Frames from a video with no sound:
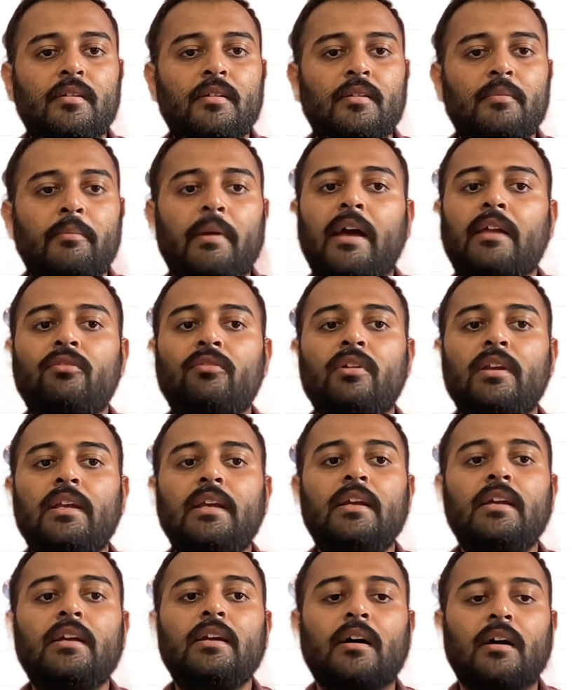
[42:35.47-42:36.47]

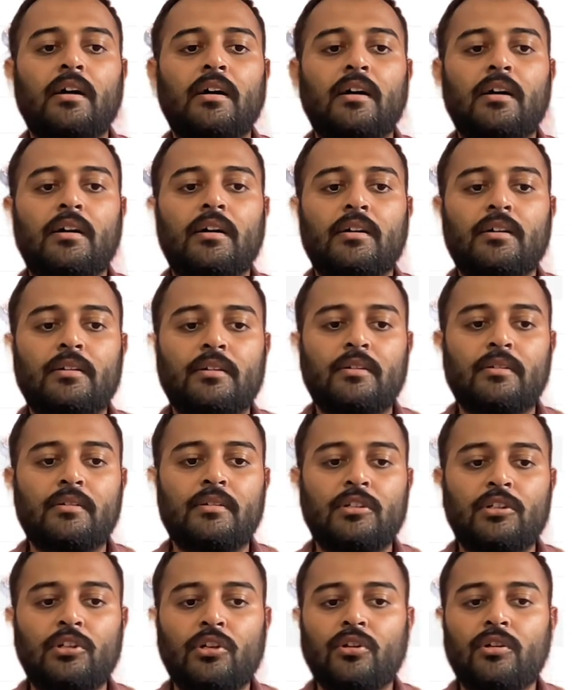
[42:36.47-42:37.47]
Manually,
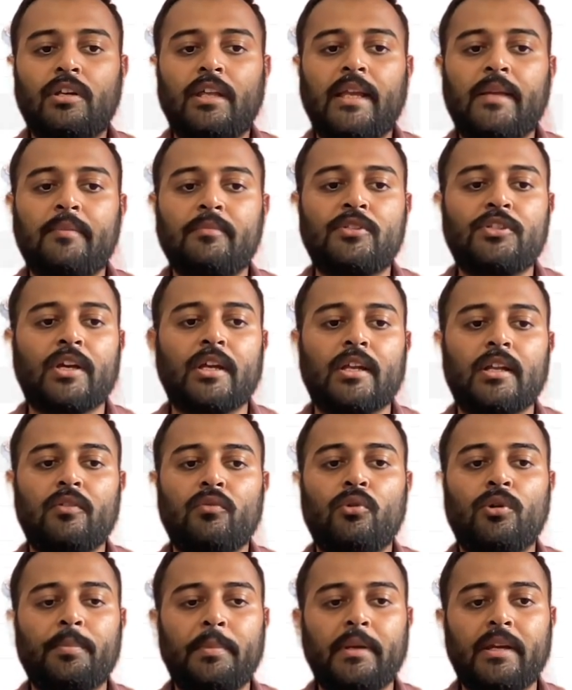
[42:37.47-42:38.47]
your Teams channel
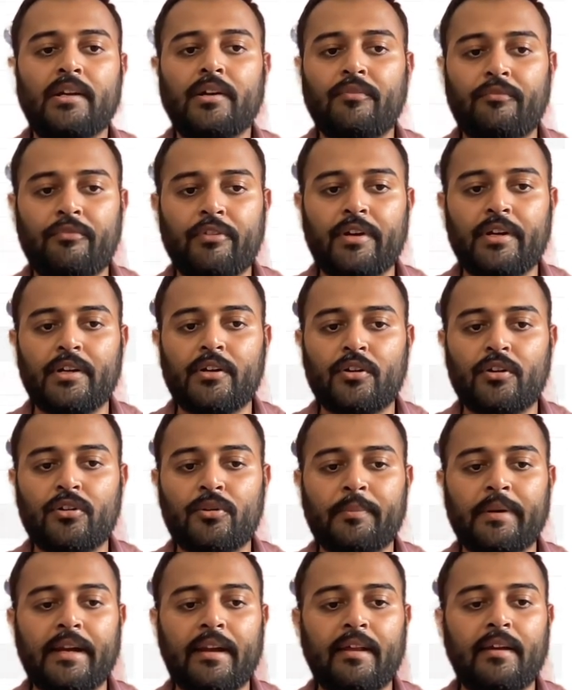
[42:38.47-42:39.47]
won't be configured
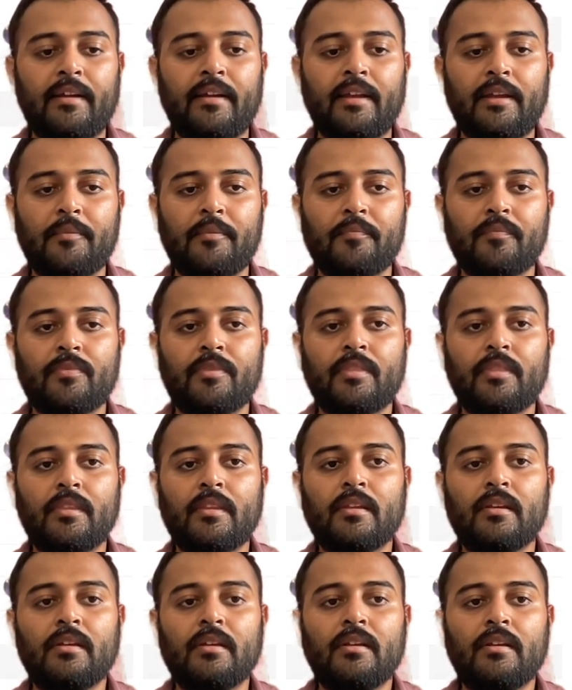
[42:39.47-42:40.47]
automatically.
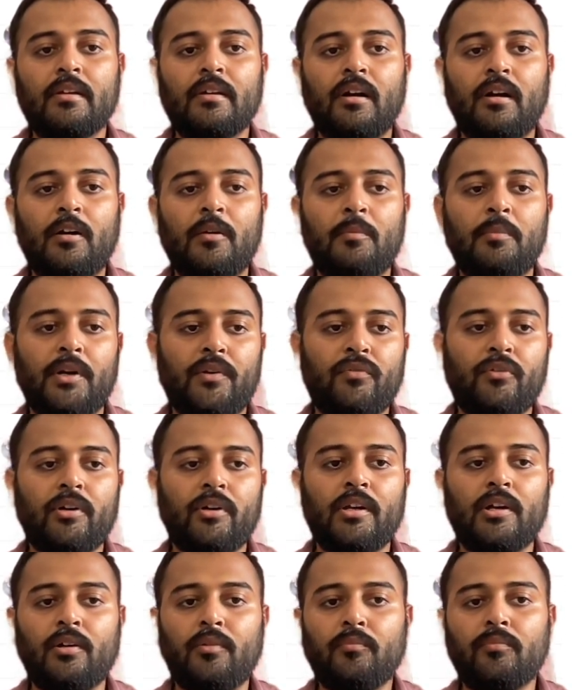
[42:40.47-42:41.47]
But for
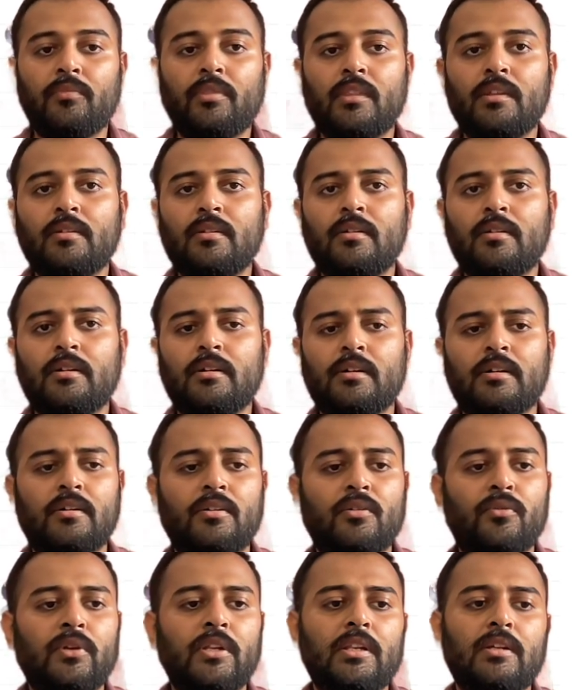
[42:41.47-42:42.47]
now,
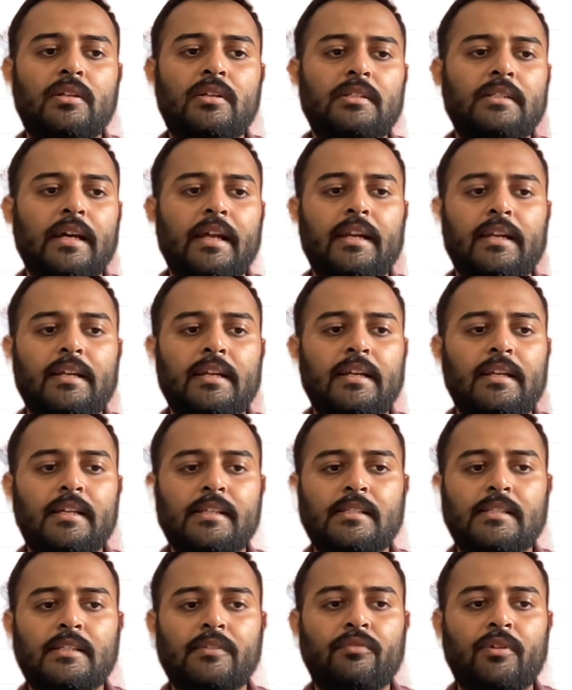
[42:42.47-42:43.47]
we'll directly
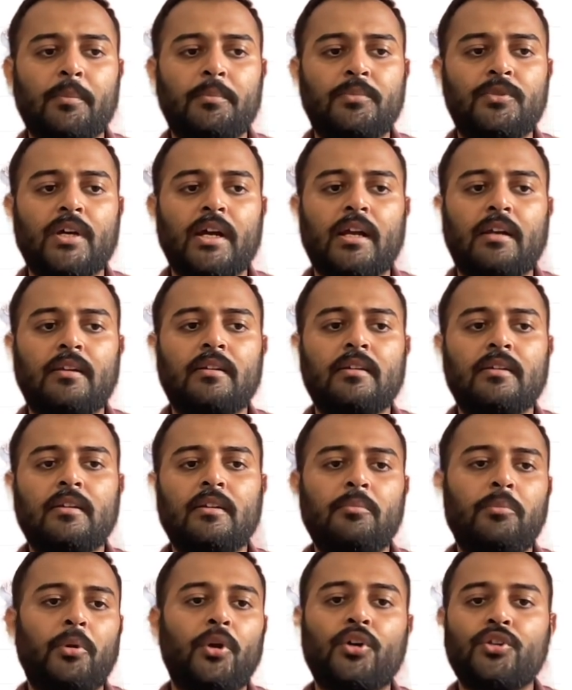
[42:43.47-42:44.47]
test in web chat
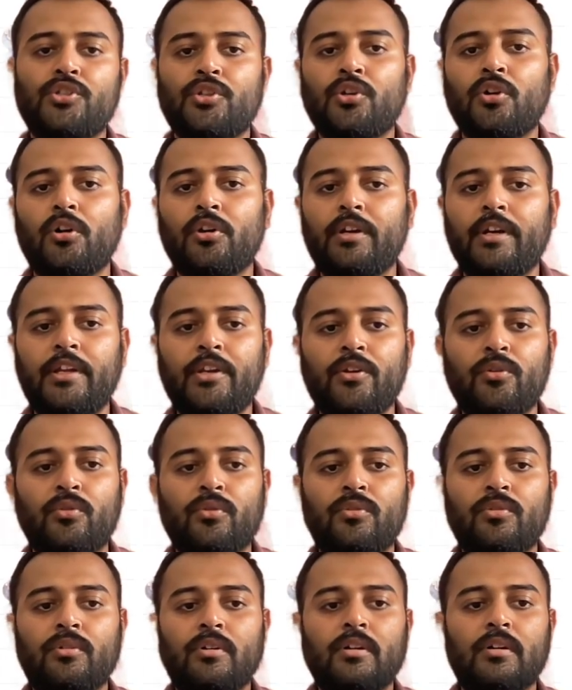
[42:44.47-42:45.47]
because you already
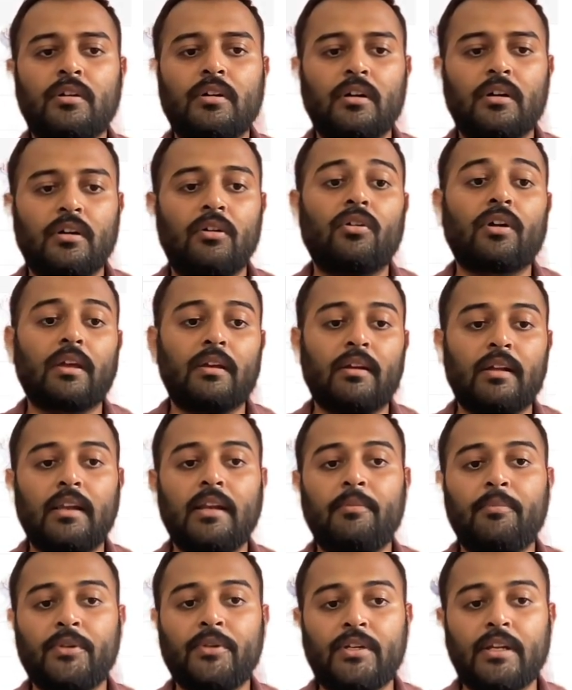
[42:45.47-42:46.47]
know. Okay,
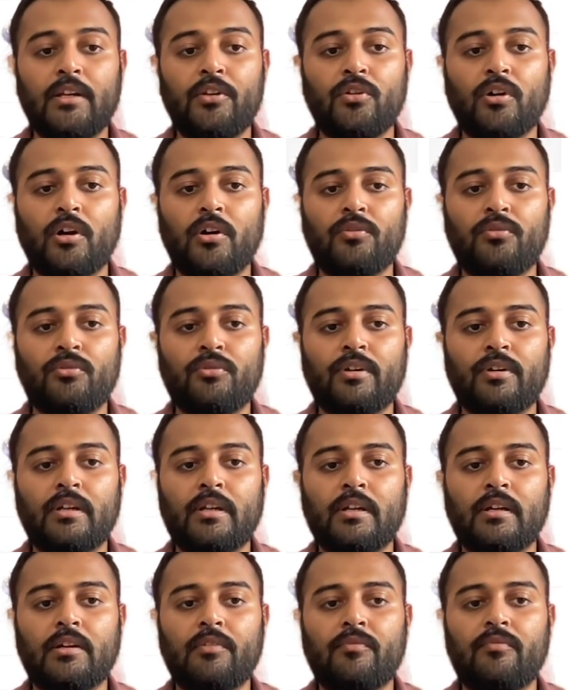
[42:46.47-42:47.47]
let me tell you how to
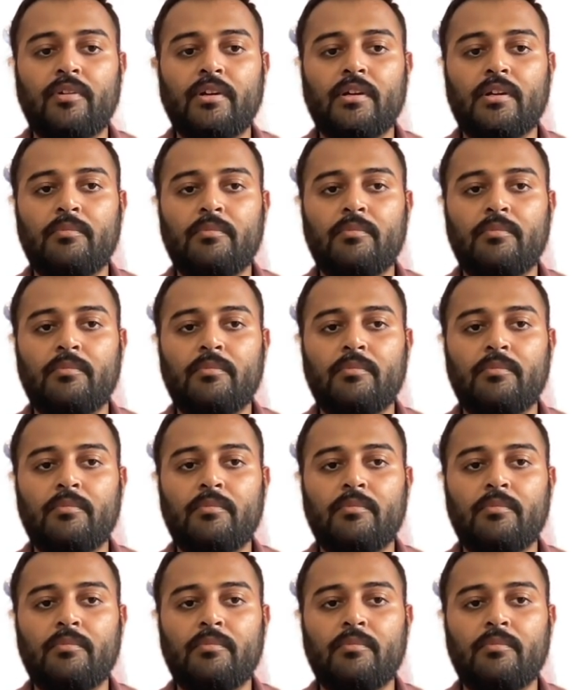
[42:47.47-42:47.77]
configure